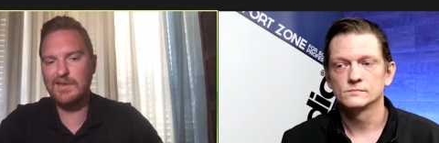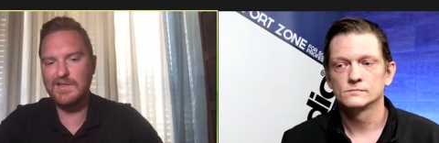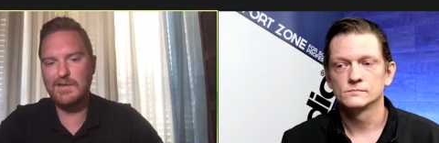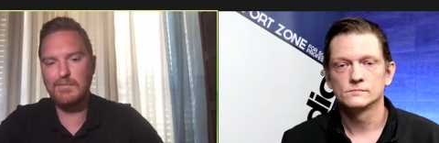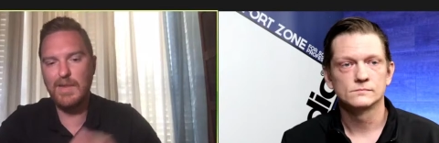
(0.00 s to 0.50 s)

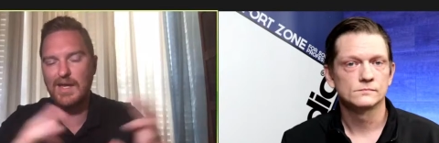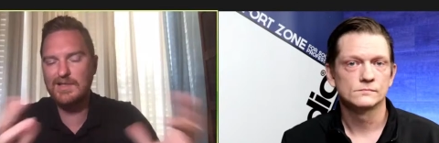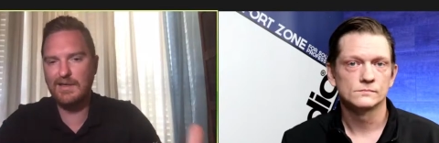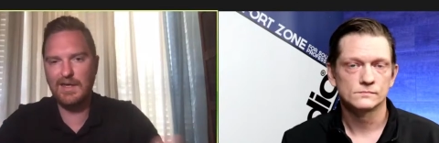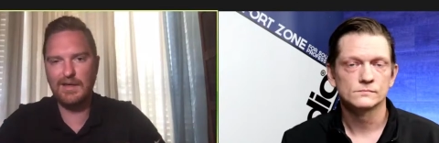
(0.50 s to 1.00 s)
Speaker 1: this
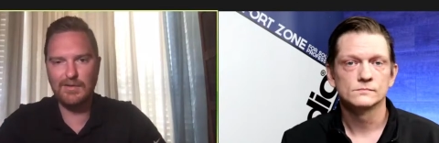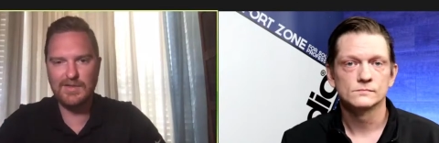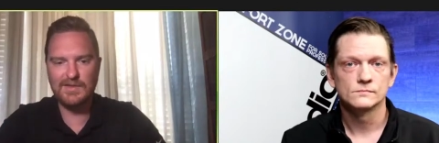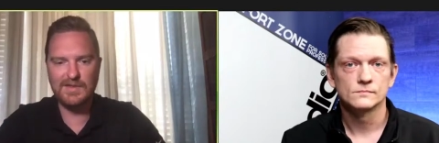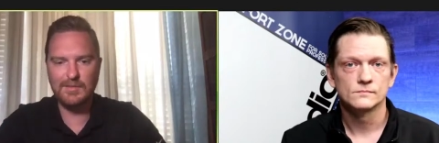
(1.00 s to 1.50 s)
amazing
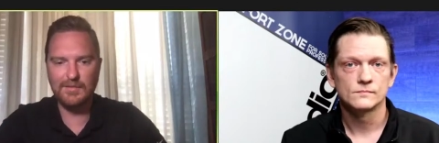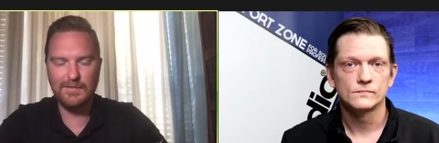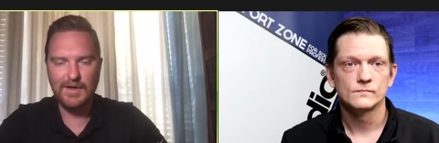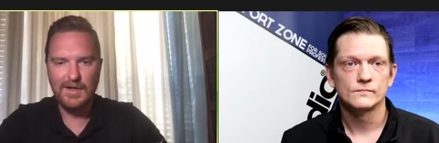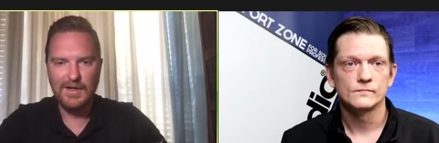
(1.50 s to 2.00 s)
ecosystem of
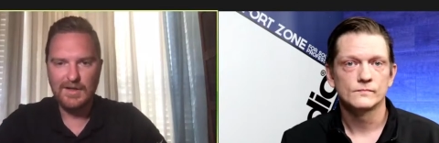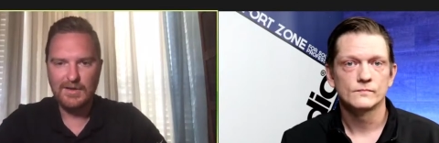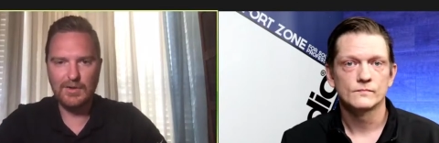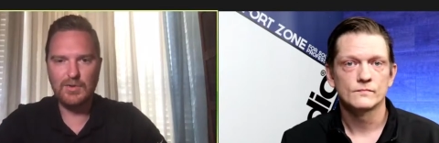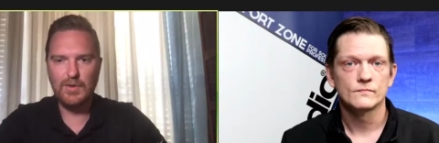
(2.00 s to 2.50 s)

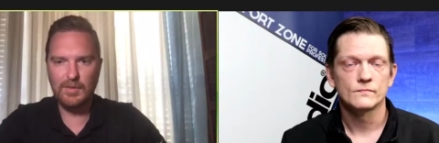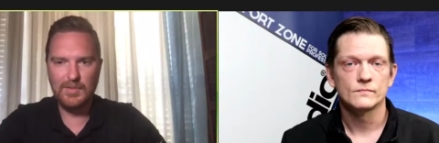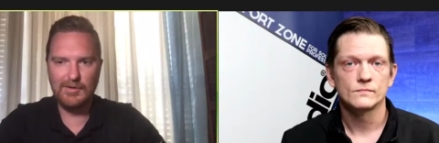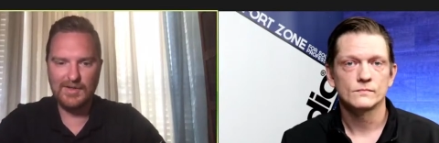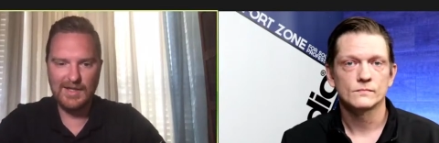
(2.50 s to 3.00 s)

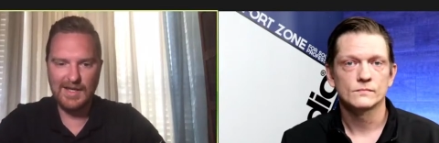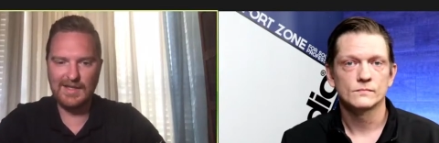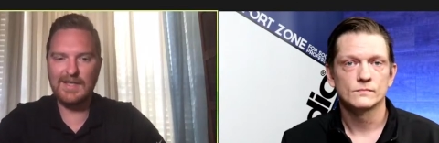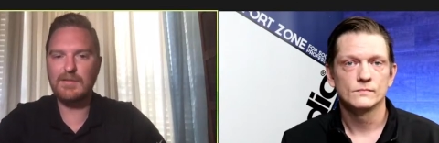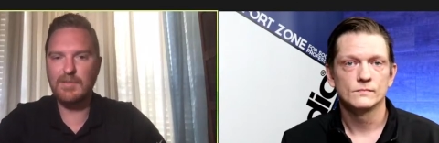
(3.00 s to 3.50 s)
controllability
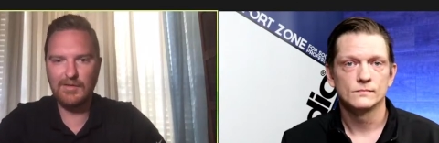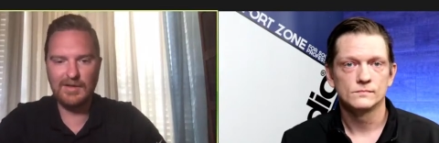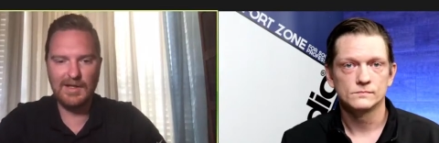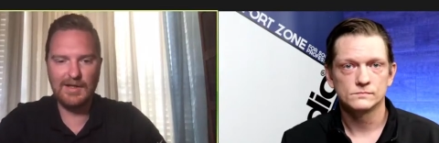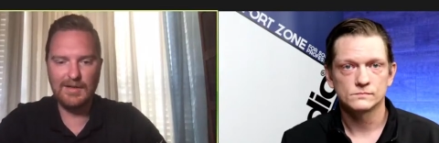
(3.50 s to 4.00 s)
and
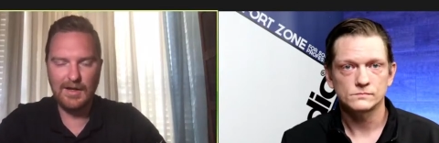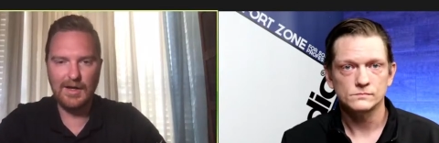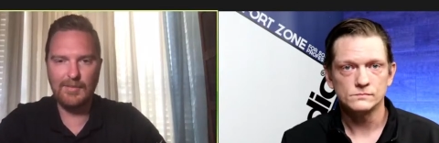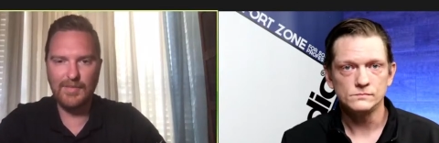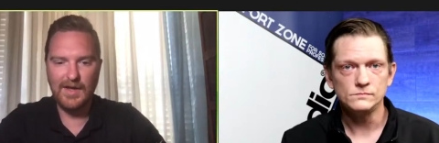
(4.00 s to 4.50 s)
easeability
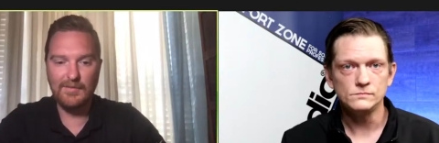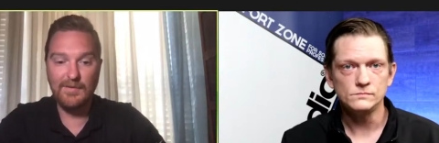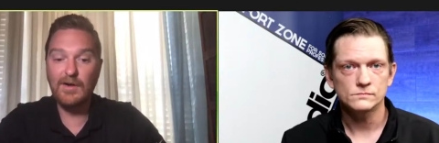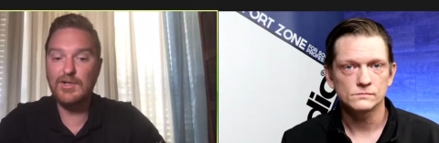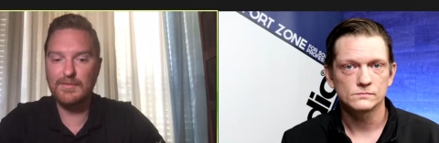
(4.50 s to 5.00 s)
um, and
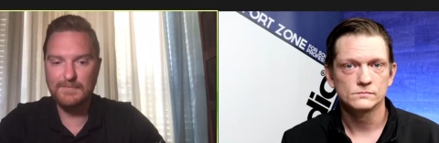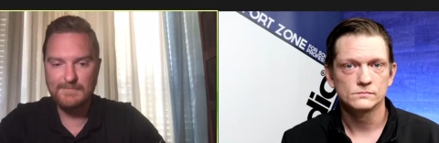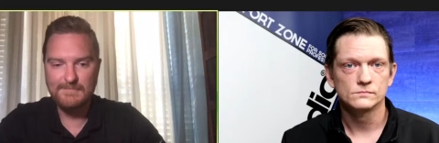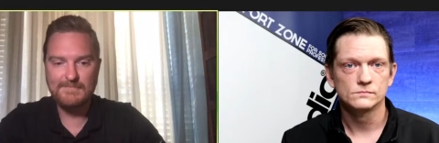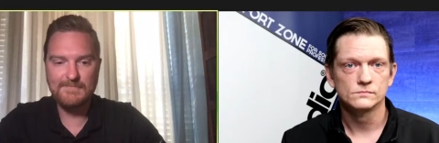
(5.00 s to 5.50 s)
function.
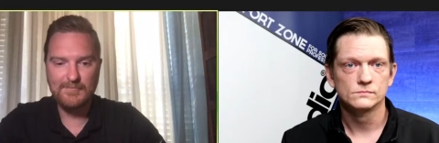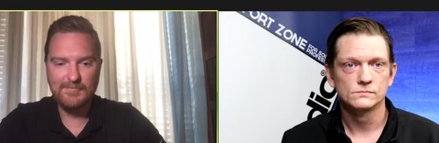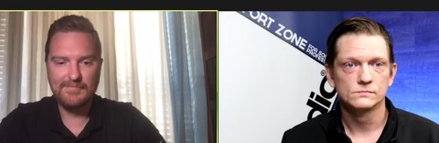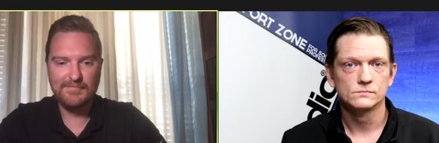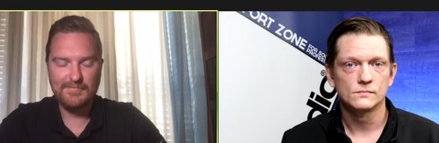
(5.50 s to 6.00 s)

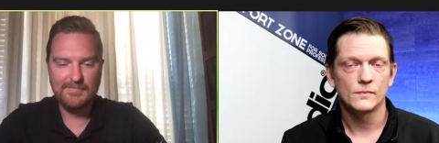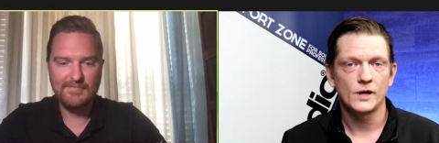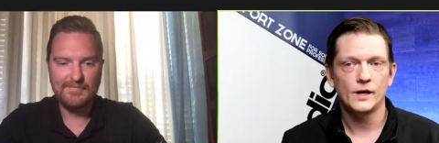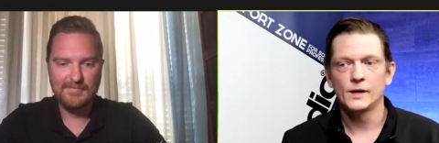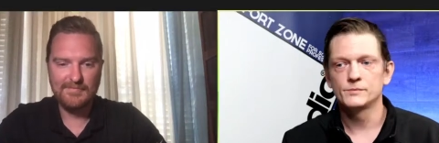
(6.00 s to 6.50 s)

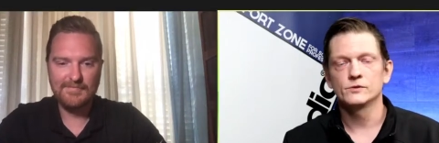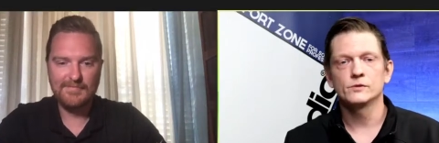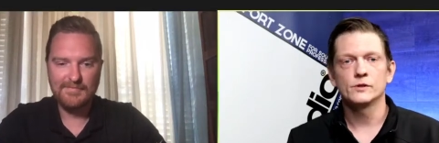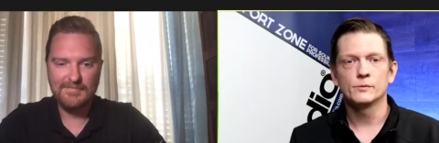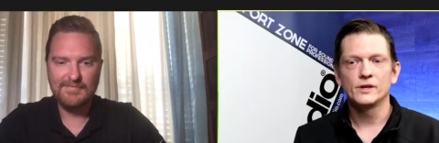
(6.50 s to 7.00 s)
Speaker 2: Absolutely
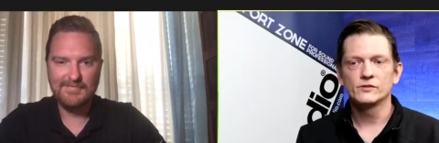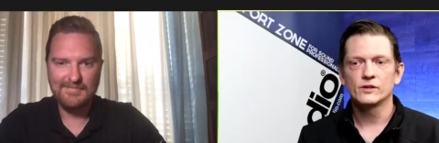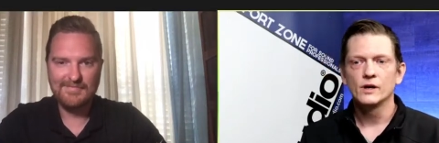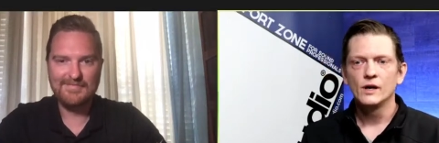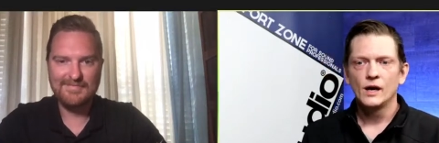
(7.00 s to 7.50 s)
amazing.
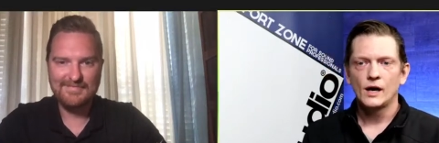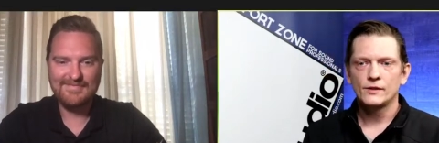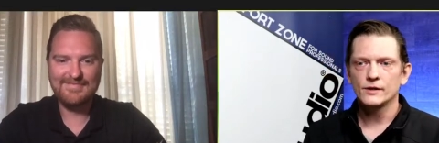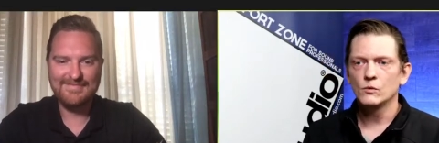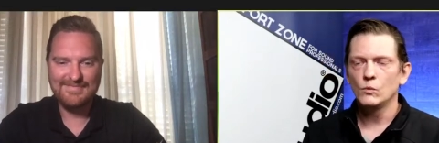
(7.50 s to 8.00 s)
I
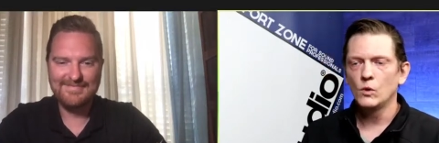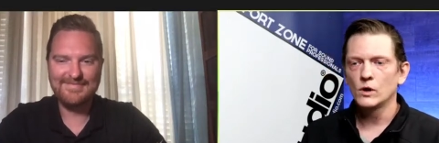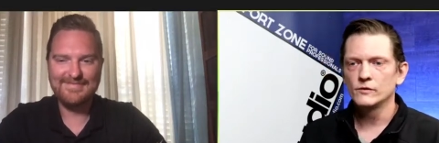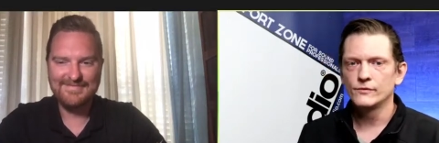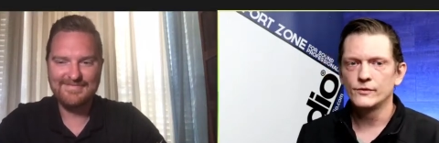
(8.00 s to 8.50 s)
think one
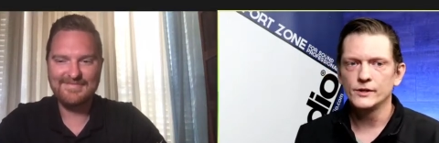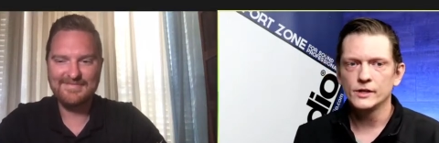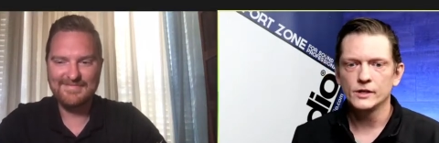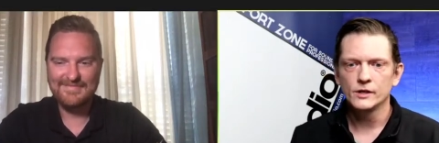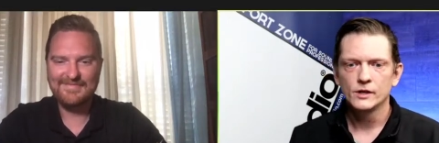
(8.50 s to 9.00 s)
of
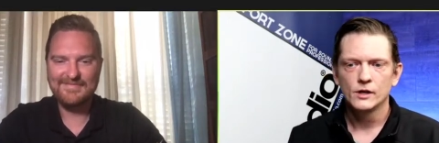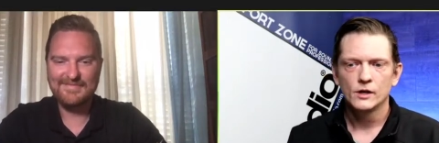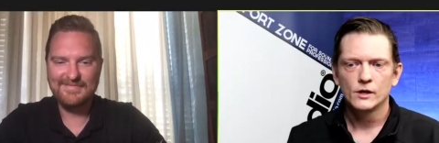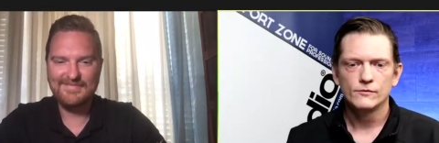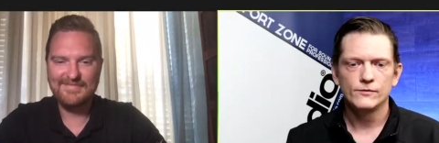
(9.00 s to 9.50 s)
the
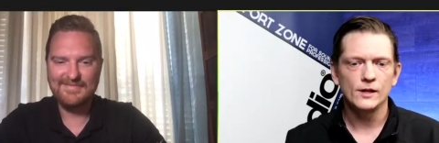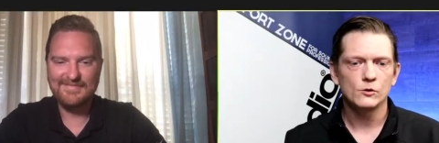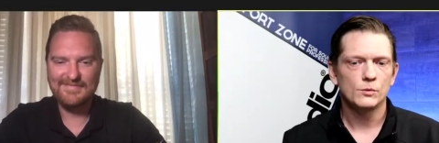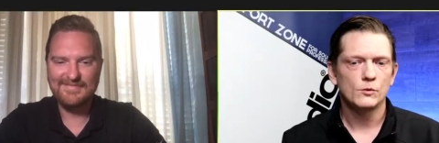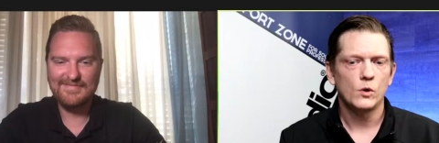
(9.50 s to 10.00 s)
follow-up
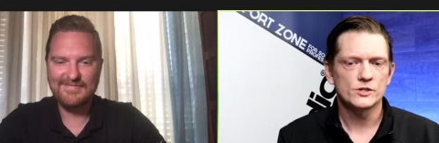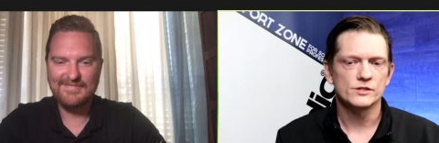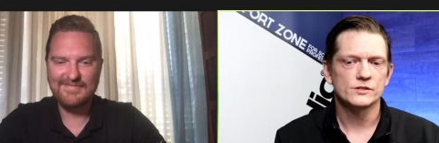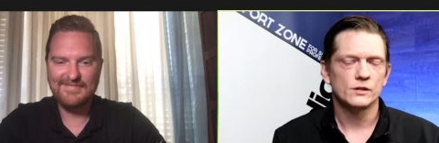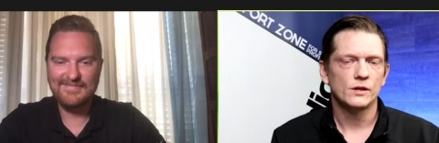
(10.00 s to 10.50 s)
questions
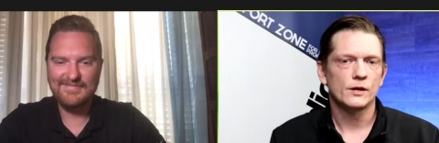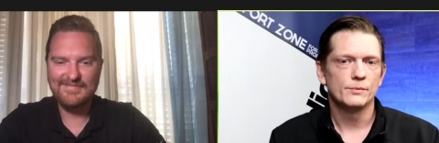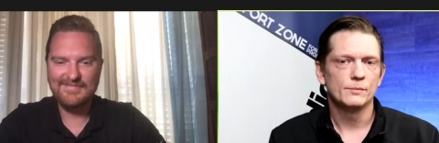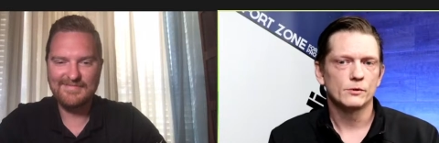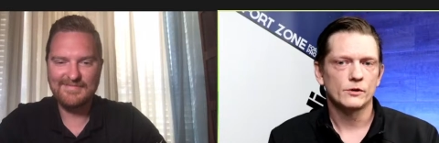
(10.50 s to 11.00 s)
that a lot of
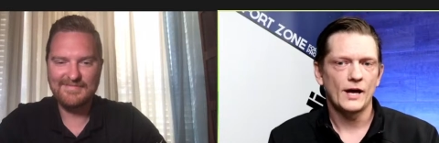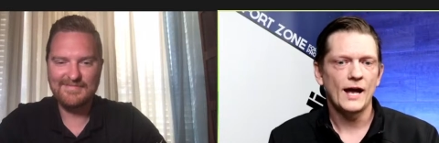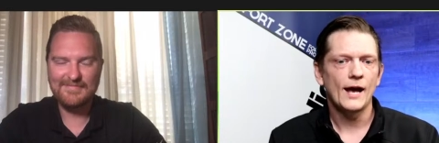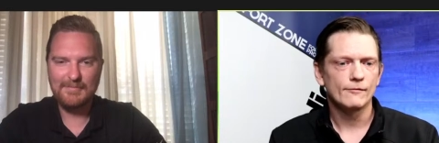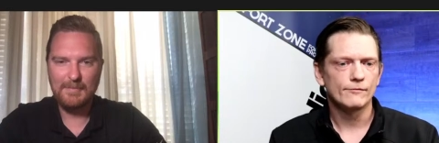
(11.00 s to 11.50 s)
people are going to
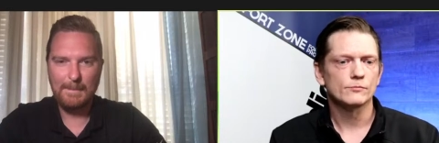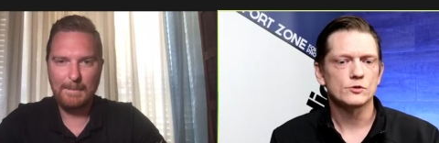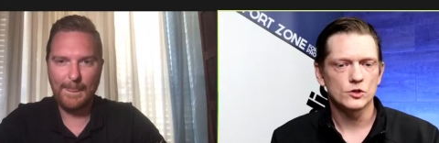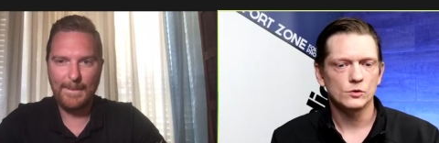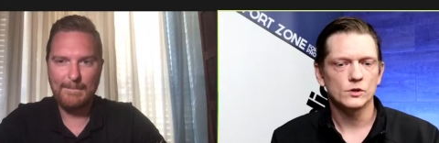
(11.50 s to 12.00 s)
have from ShowLink